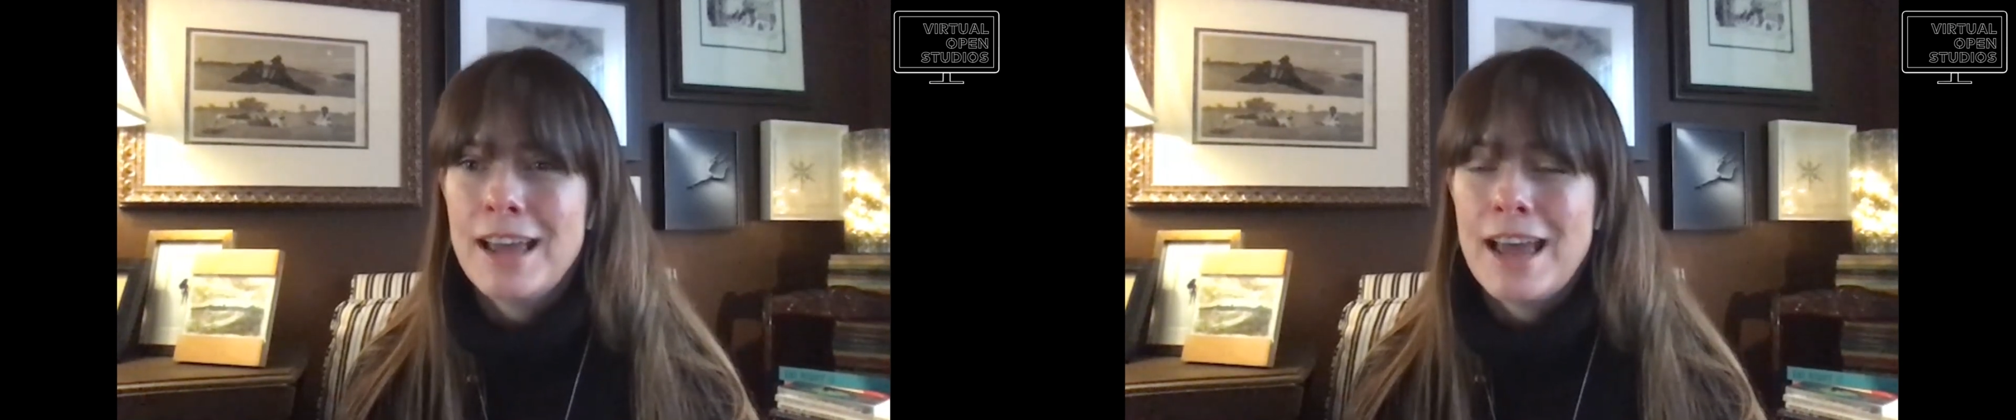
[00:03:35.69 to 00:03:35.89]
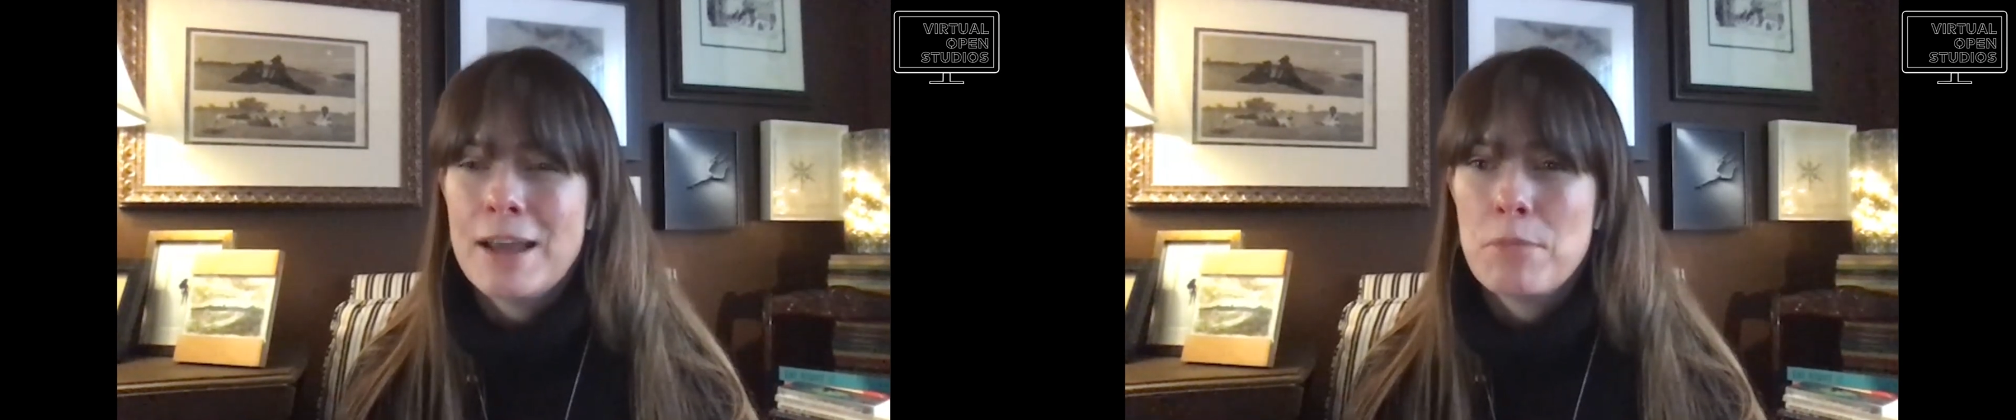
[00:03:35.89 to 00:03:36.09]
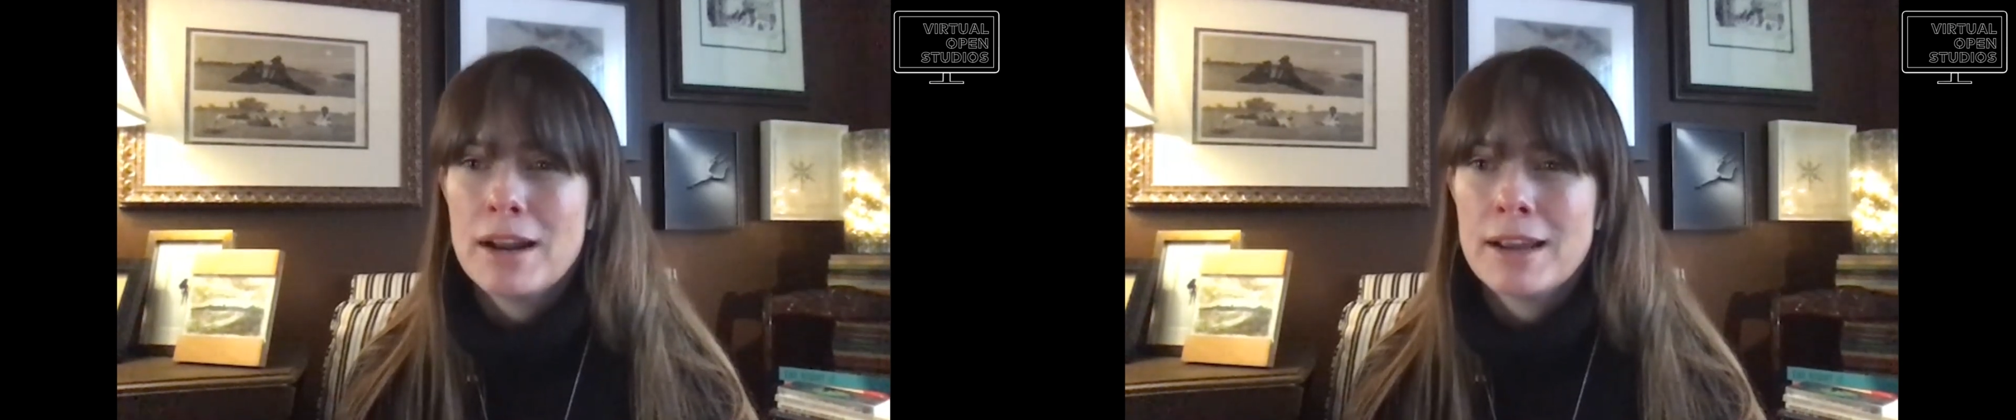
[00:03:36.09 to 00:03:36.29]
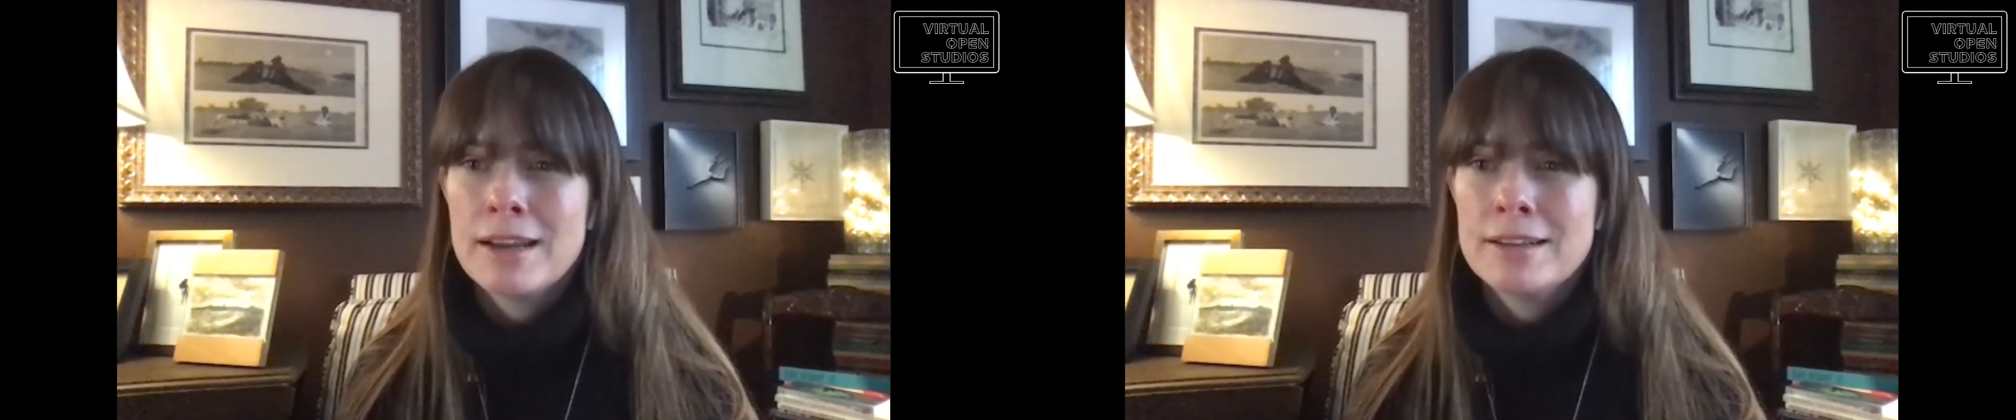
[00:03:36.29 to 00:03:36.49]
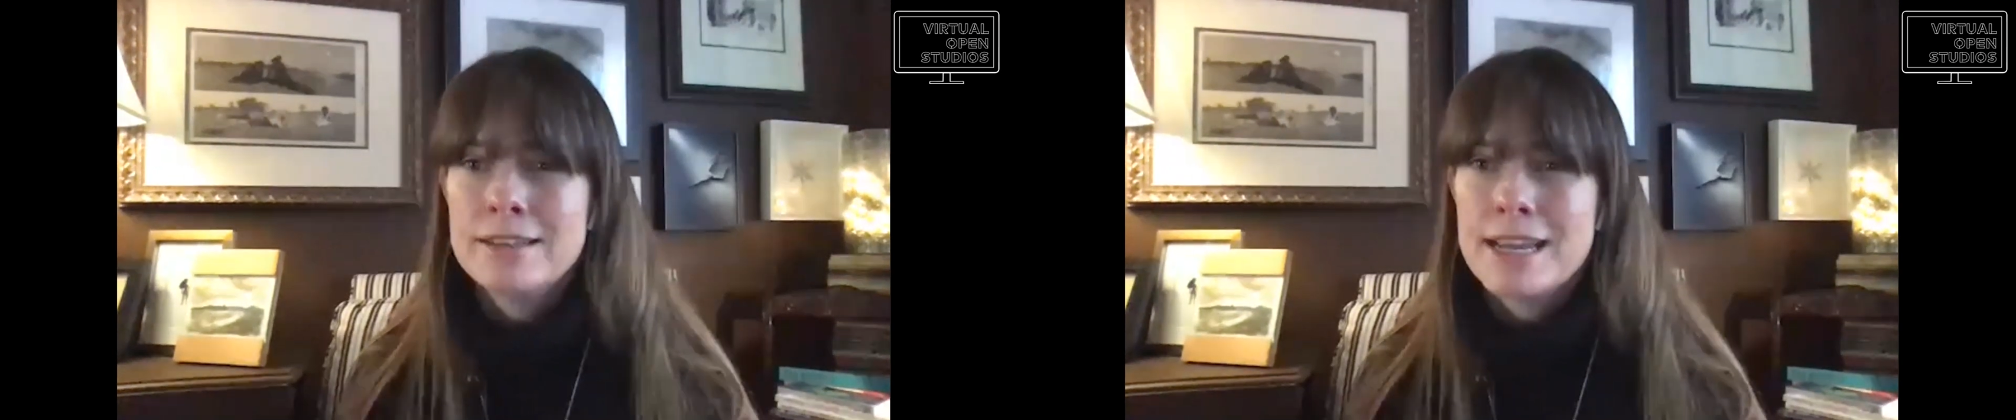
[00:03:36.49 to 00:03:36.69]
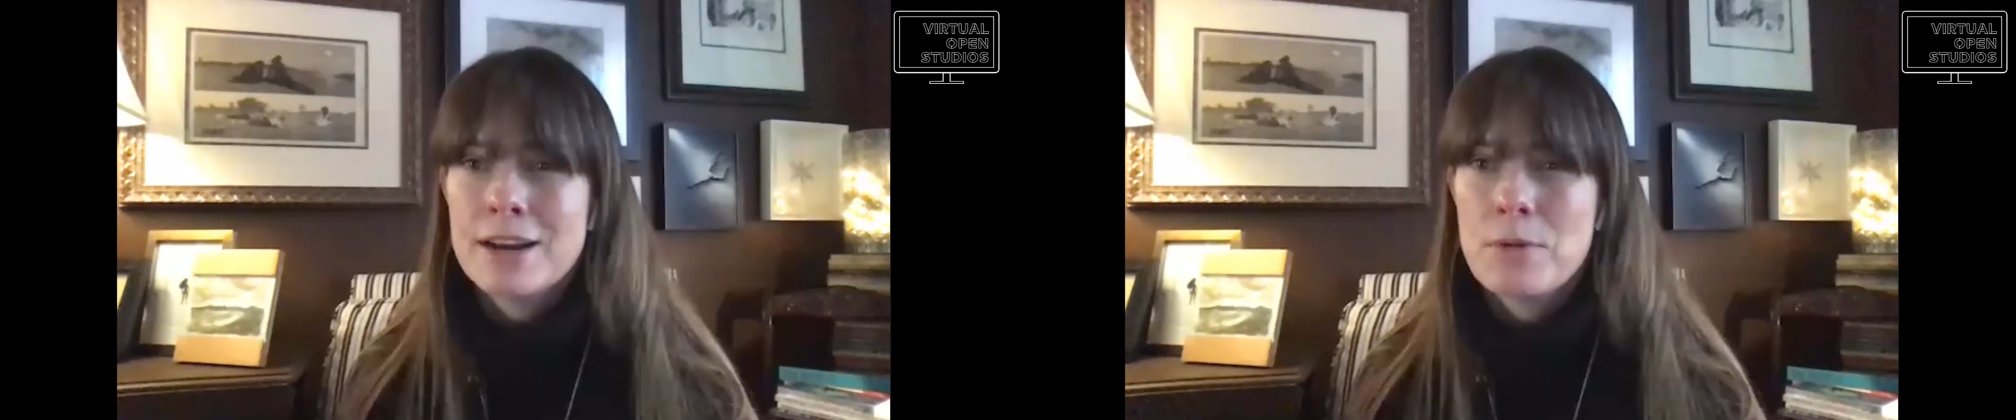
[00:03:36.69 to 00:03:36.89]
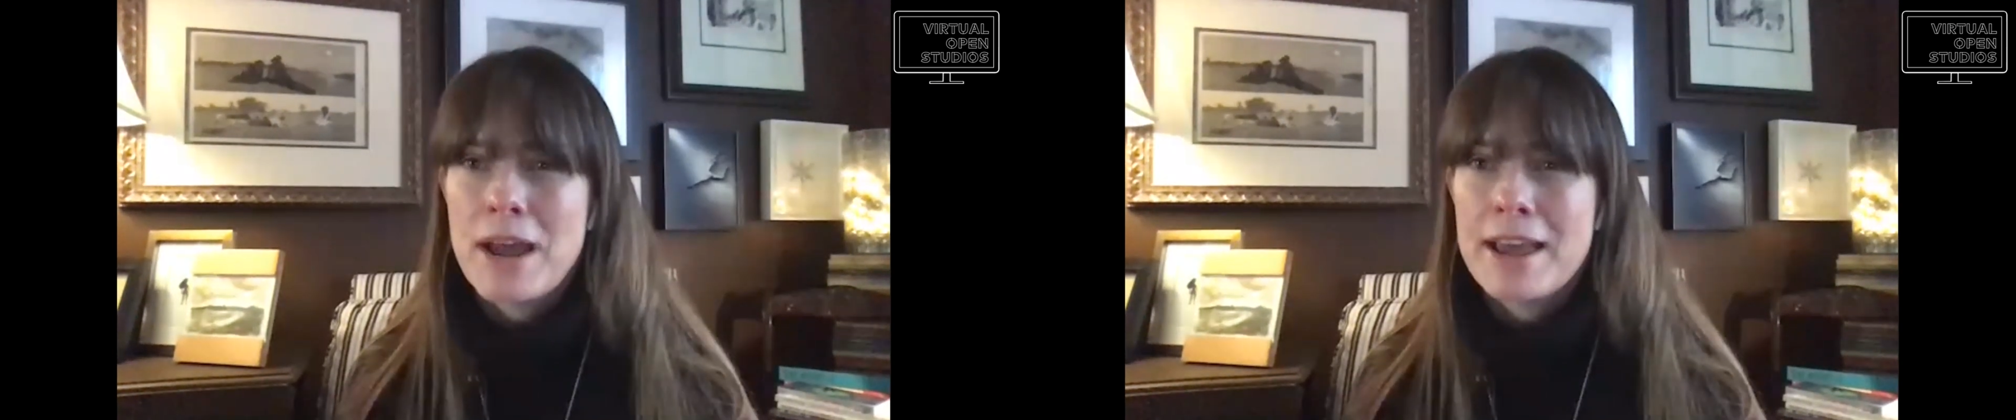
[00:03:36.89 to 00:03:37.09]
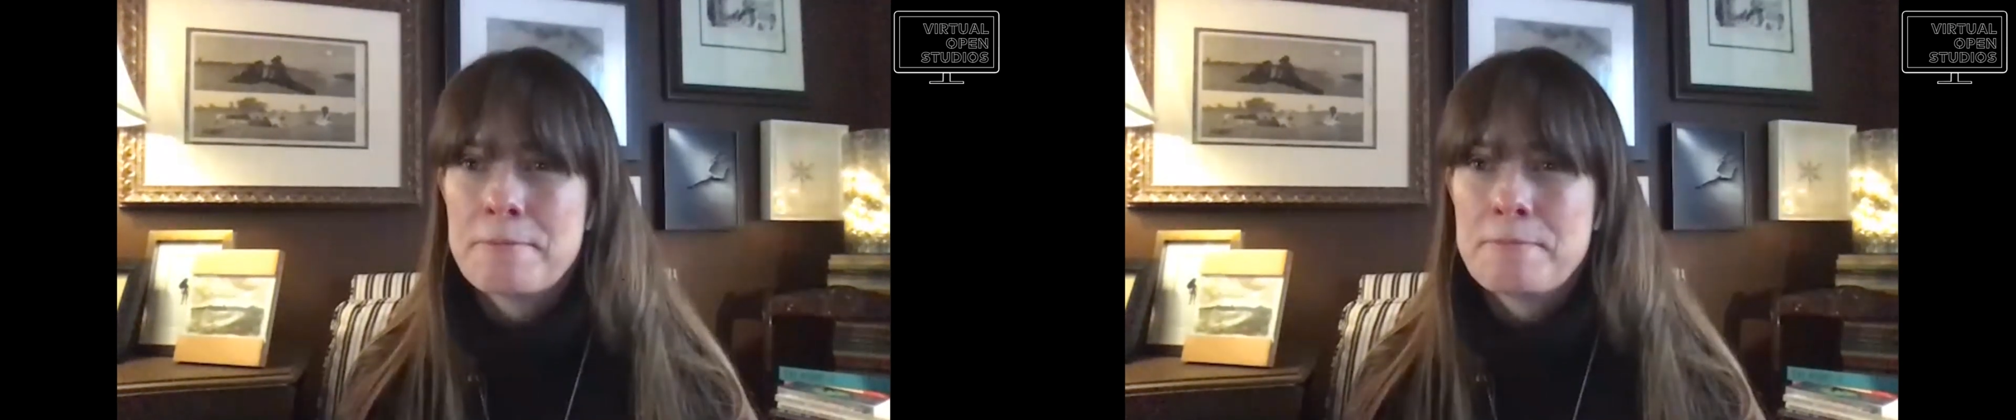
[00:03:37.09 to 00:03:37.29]
and Monica, take it
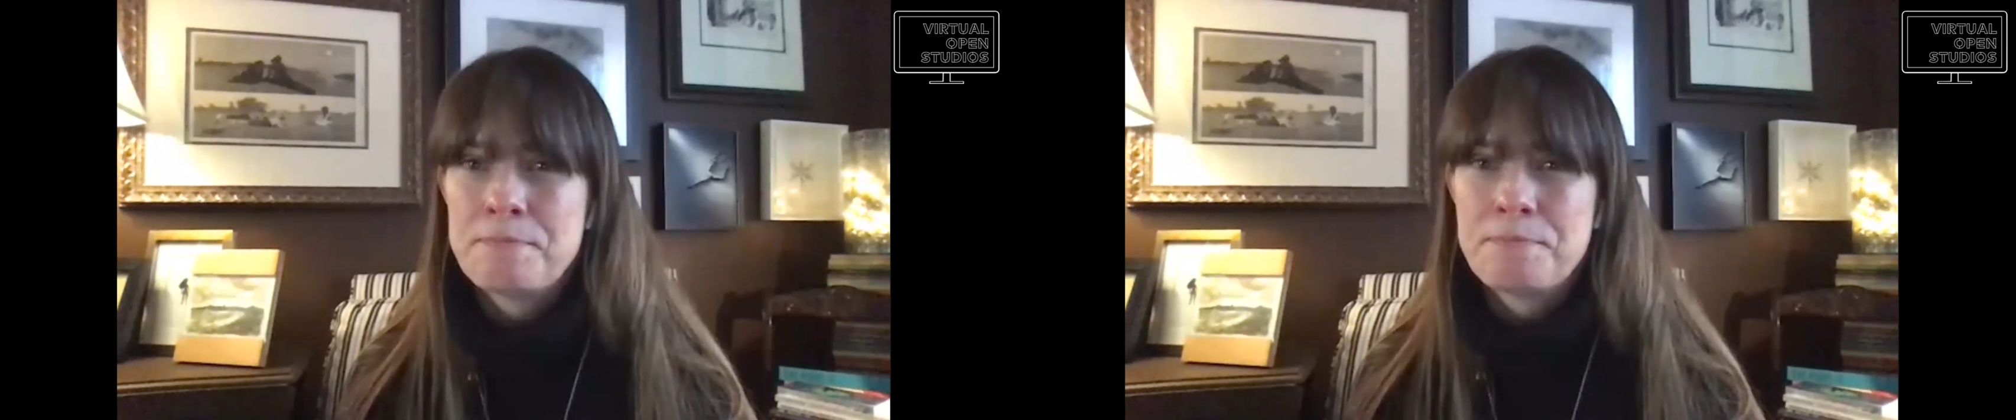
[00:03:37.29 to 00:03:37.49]
away.